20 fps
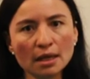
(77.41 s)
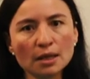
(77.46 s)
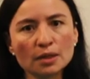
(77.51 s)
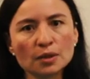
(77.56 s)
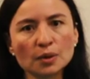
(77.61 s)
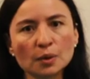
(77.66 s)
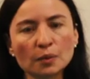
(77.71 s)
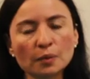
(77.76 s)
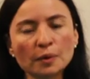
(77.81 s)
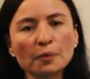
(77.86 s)

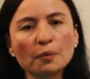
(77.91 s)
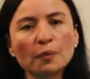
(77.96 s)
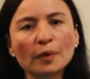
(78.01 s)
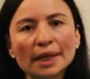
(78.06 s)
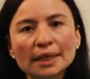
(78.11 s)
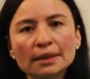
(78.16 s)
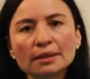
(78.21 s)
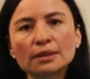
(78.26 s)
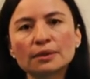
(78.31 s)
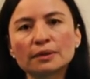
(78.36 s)
So we
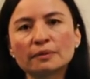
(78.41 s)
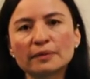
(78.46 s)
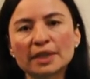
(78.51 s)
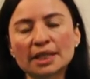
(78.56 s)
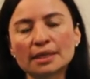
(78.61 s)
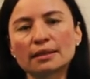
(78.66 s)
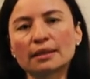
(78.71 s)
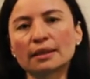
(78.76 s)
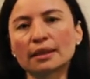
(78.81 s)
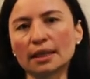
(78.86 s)
want to
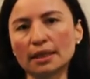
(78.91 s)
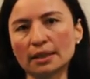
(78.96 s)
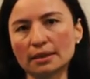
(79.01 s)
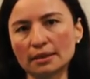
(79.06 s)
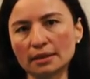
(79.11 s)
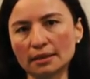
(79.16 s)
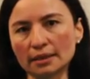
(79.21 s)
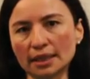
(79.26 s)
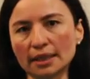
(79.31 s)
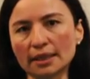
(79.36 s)

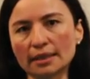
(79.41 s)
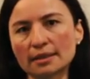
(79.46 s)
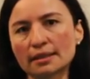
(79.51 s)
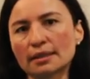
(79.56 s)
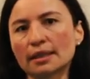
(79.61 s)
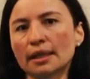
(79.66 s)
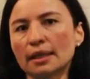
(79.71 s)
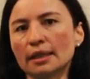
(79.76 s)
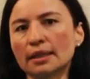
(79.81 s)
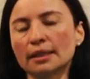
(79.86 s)
investigate this,